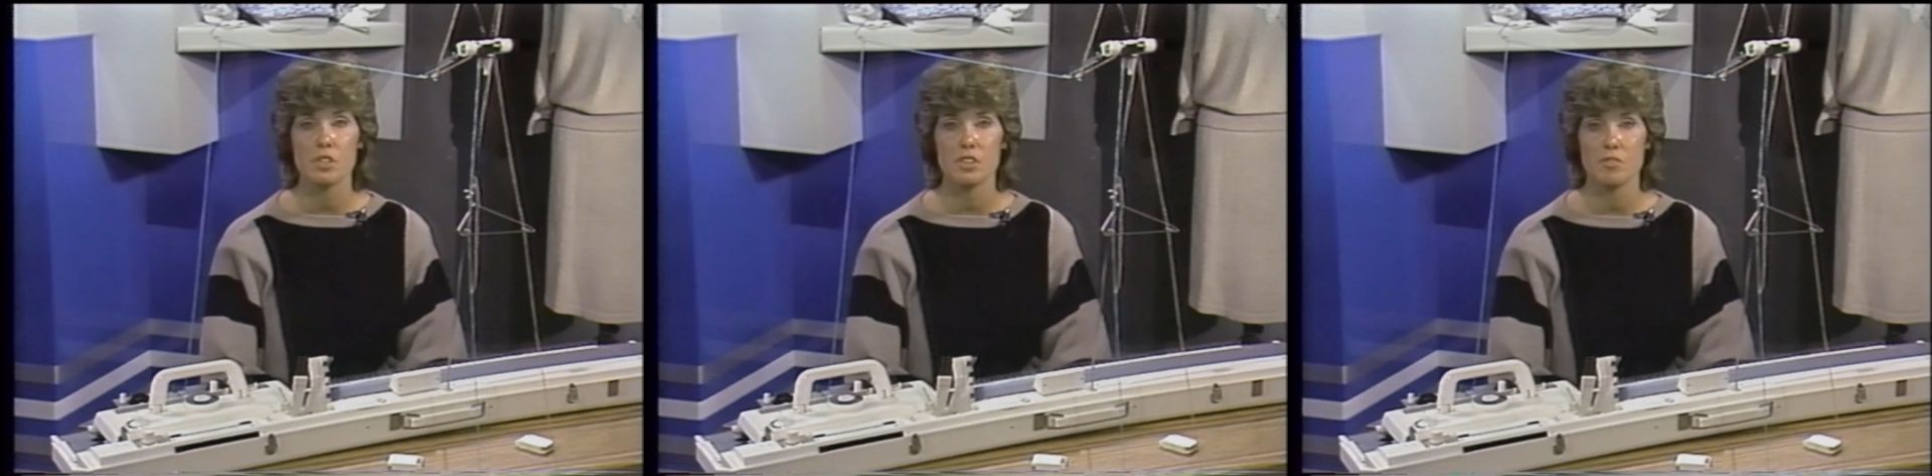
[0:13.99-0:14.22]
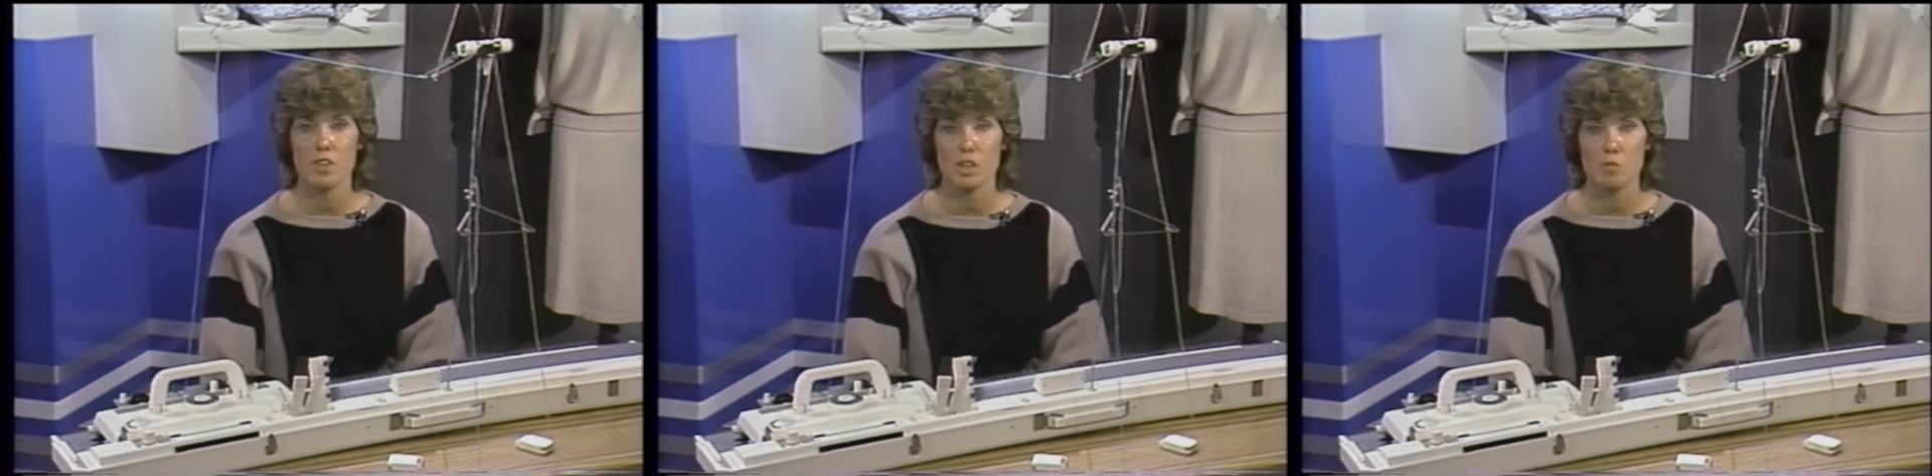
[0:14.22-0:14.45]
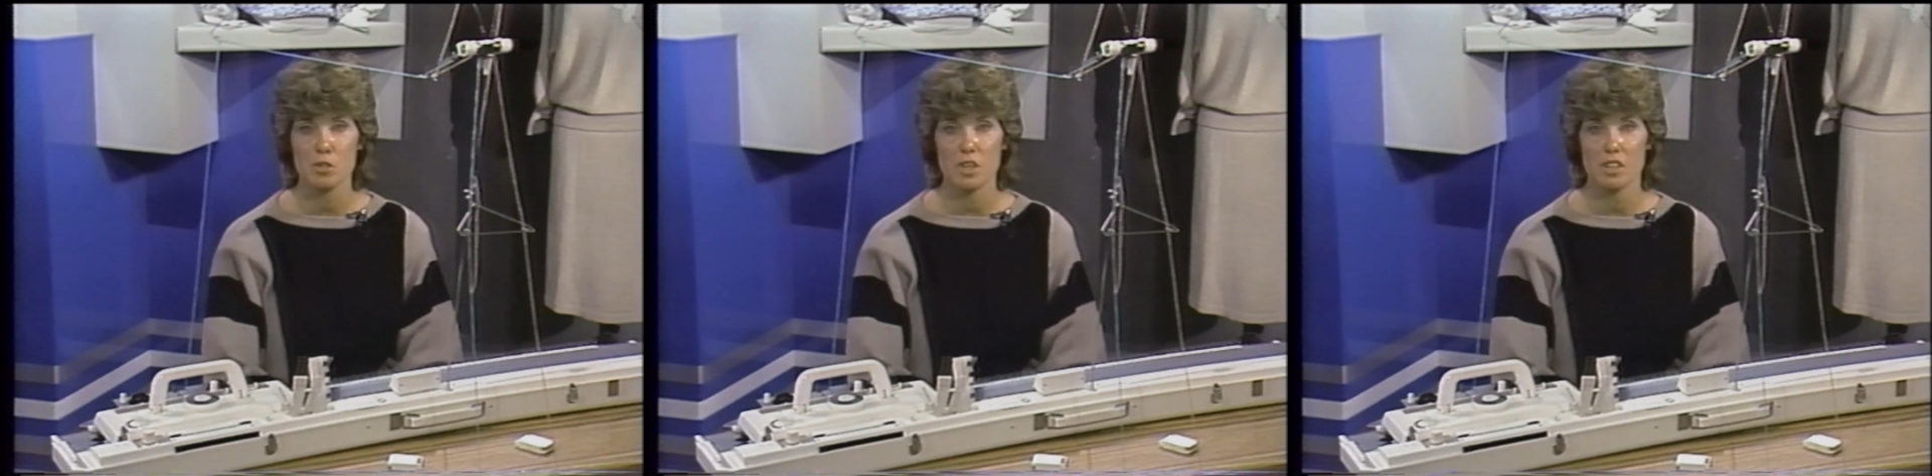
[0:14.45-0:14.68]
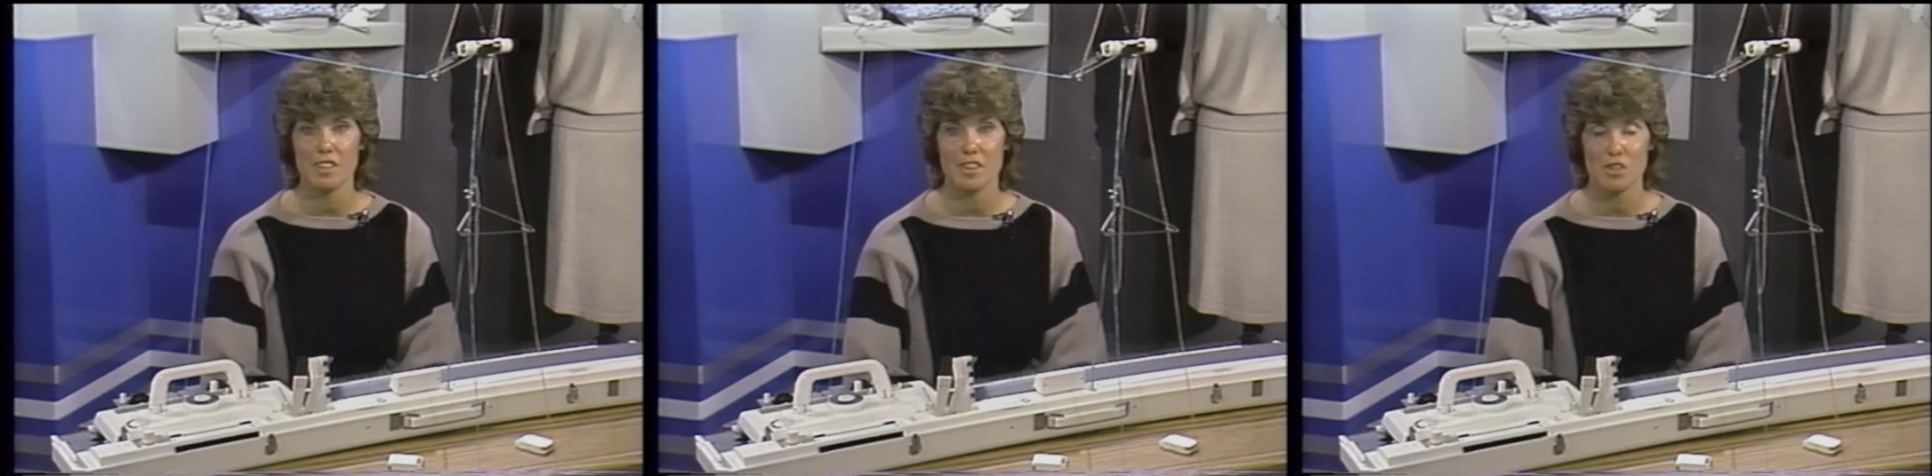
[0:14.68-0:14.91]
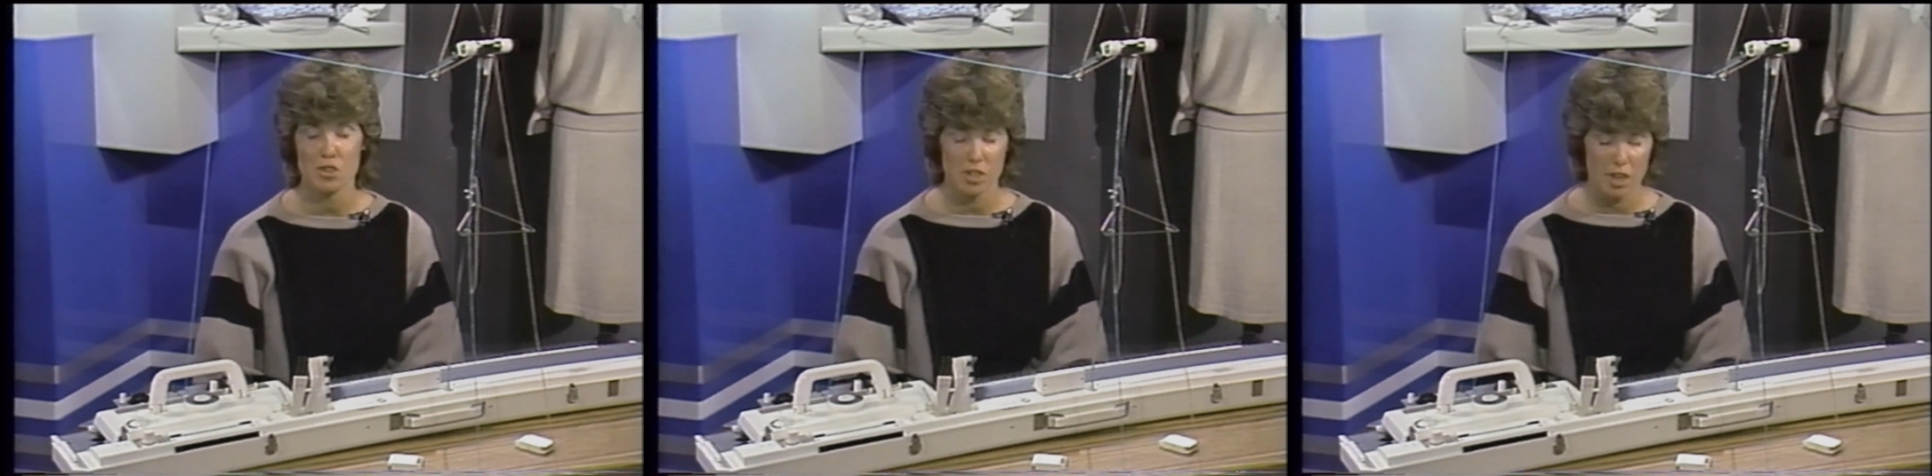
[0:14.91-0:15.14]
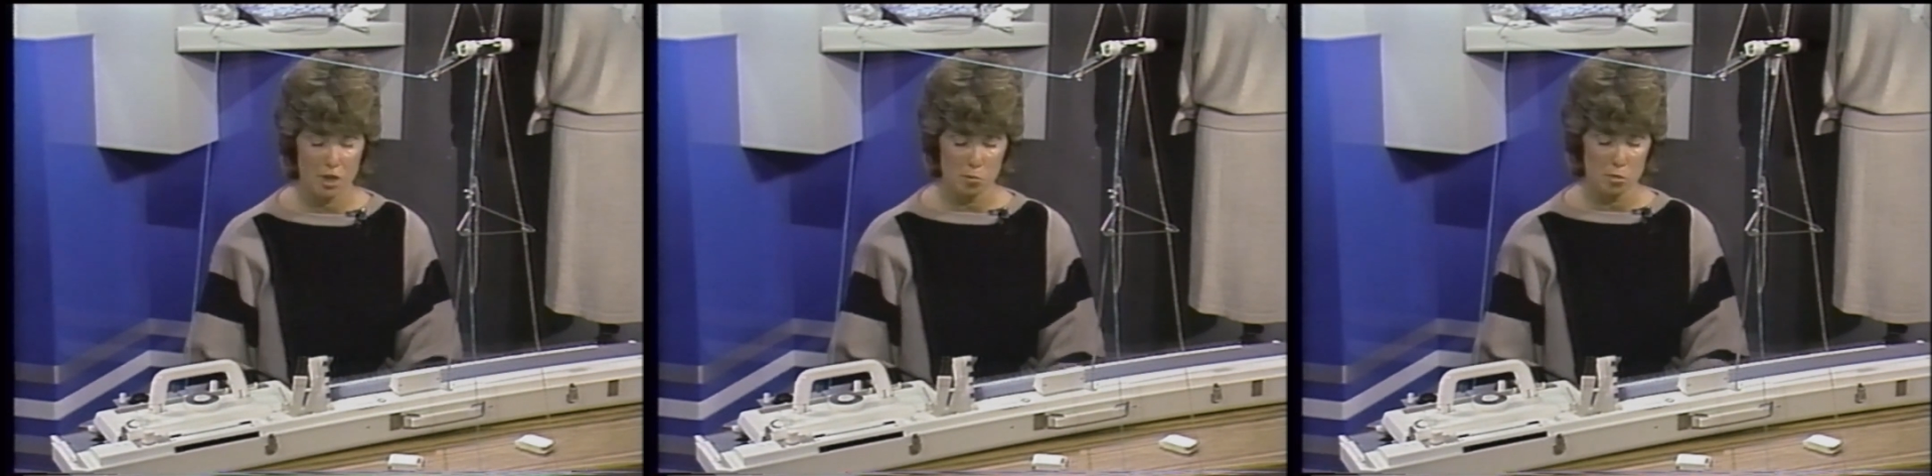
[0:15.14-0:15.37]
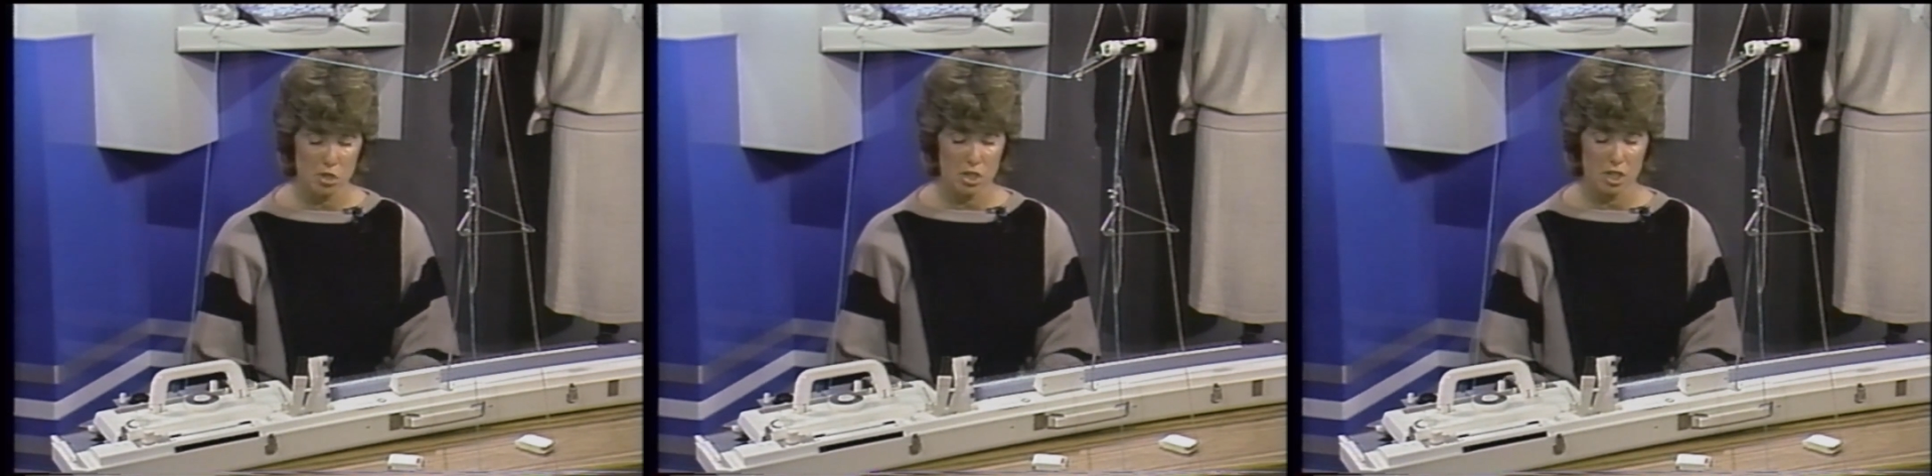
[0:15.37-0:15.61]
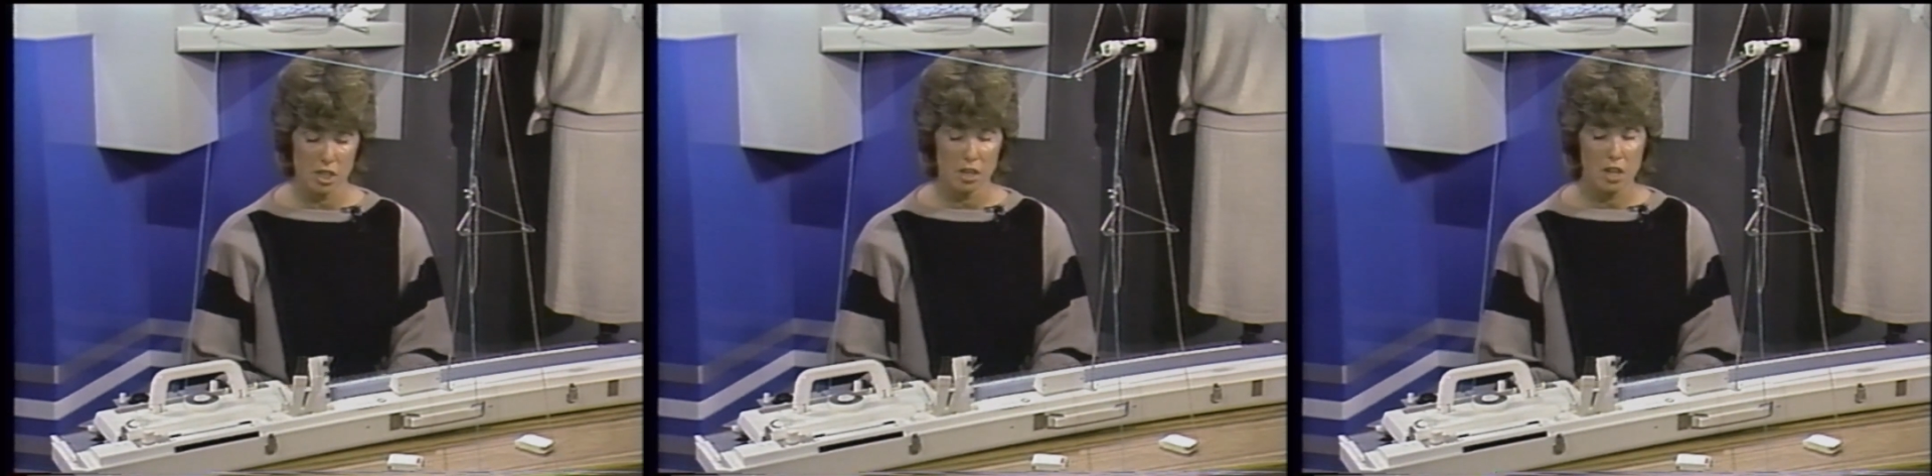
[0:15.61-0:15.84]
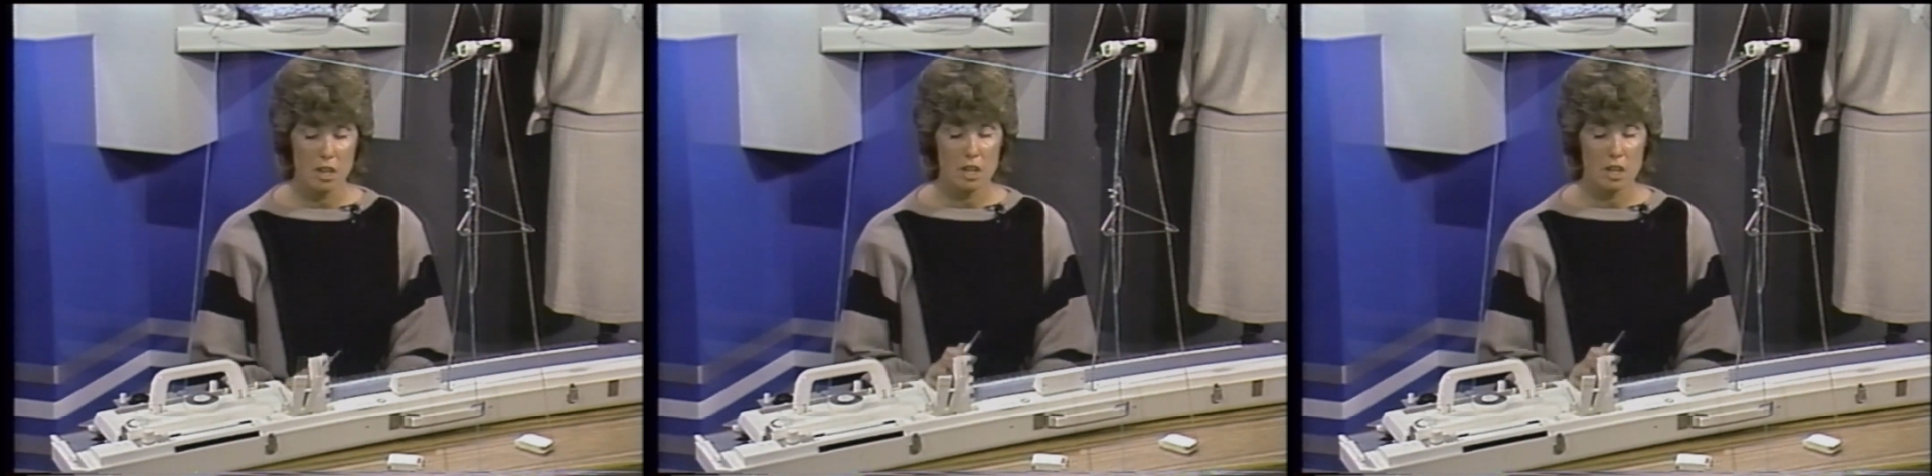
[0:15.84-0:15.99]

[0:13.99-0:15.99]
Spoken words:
that develops on the other side of the machine,